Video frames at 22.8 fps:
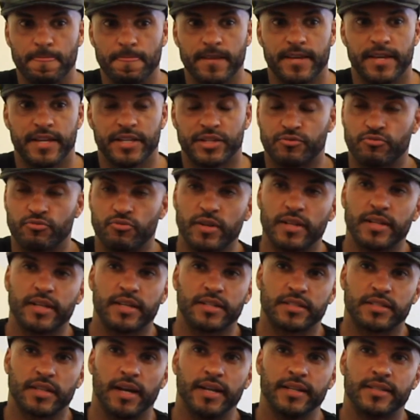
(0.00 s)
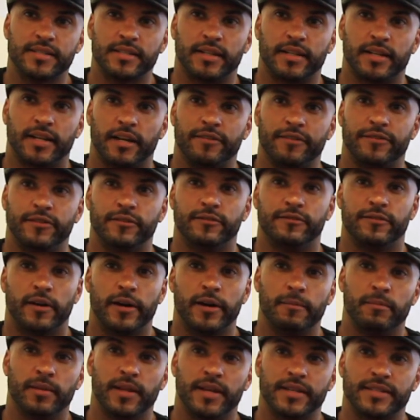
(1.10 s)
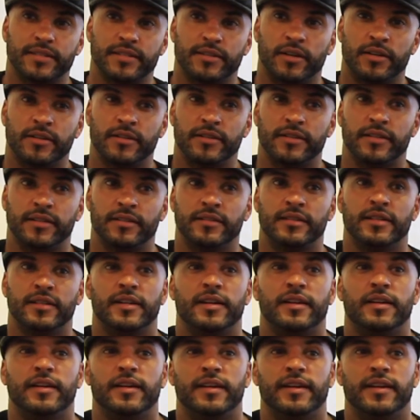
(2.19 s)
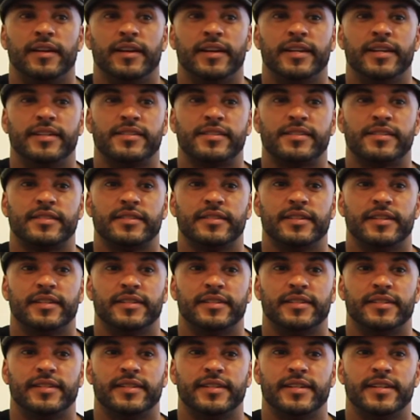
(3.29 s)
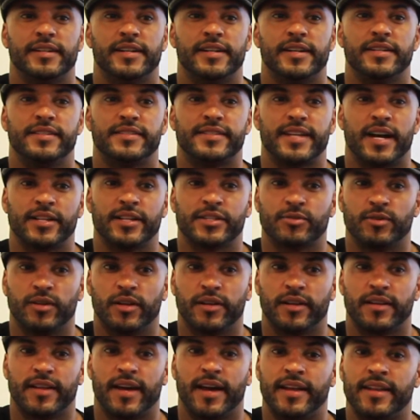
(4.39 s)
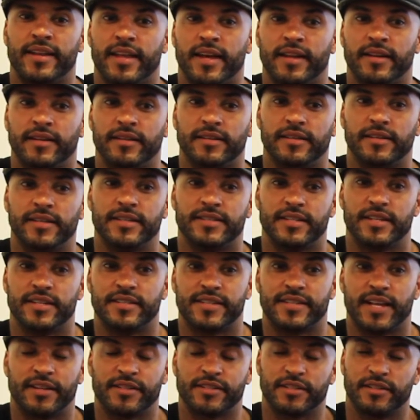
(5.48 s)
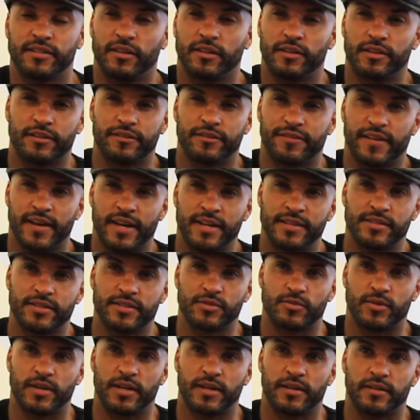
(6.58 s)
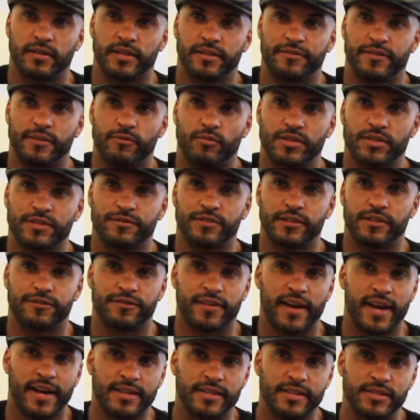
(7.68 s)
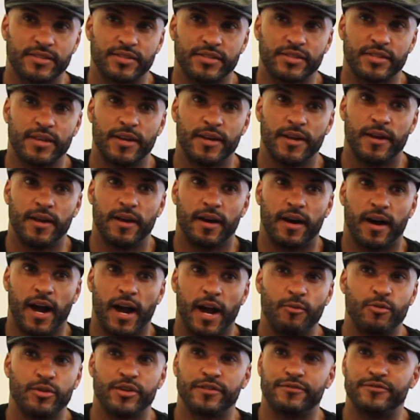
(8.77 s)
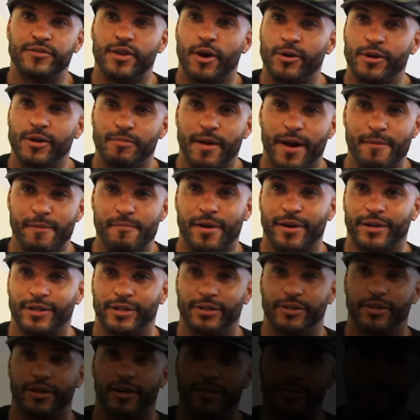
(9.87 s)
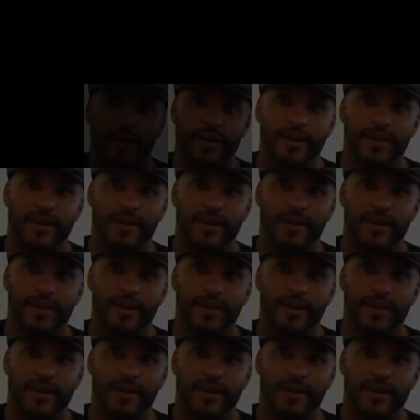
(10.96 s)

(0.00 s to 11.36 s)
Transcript: It's really exciting, and I feel very blessed and honored, and it's down to a lot of that, and then it's down to a lot of the fans as well. If it wasn't for the fans, I wouldn't have known about American Gods,